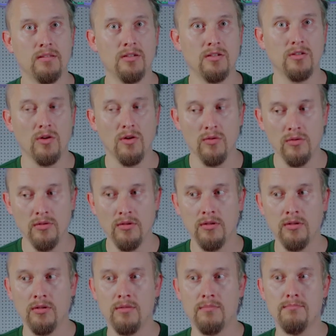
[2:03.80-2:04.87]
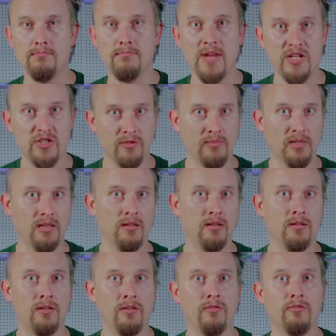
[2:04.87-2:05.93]
the goal
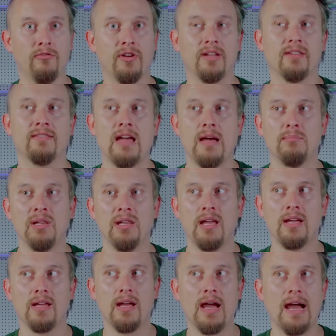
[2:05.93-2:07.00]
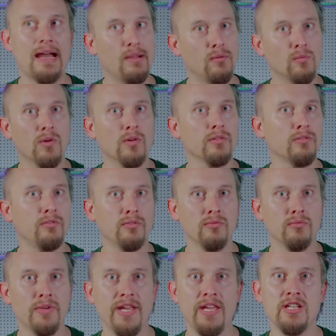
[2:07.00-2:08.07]
measurable. For example, like I want to
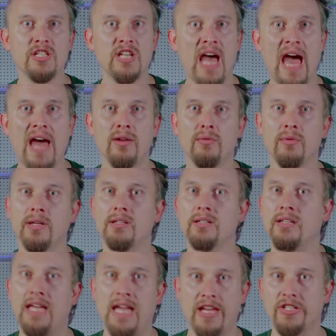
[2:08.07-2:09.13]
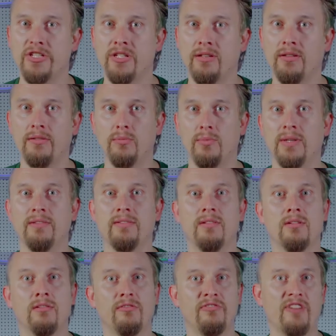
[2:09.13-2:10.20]
reach 100 catches with
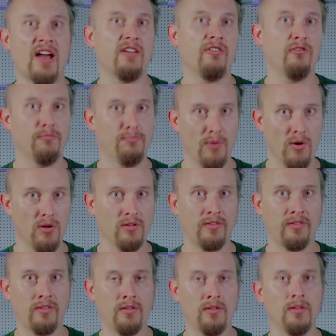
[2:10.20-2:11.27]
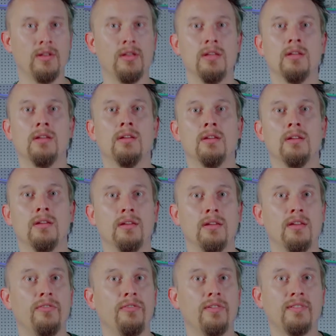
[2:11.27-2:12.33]
5 balls.
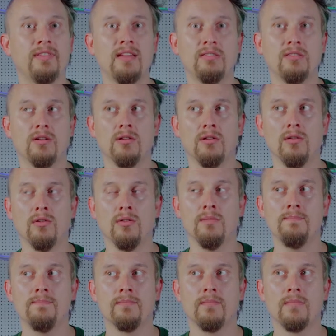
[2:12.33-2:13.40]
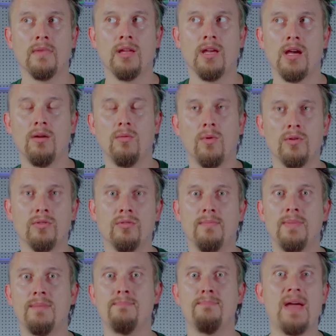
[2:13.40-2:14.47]
If you set the goal, I want to
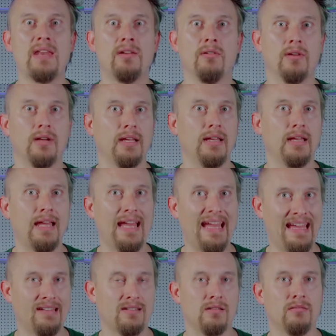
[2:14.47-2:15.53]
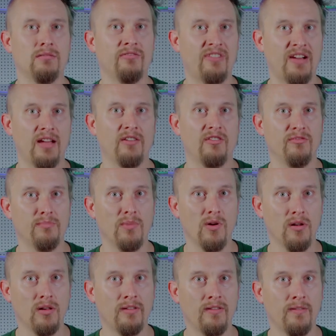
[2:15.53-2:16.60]
be better at 5
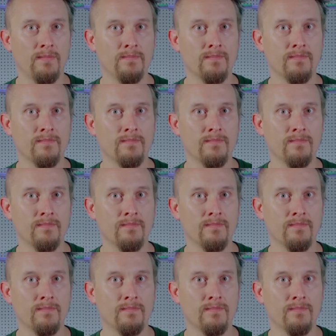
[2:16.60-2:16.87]
balls,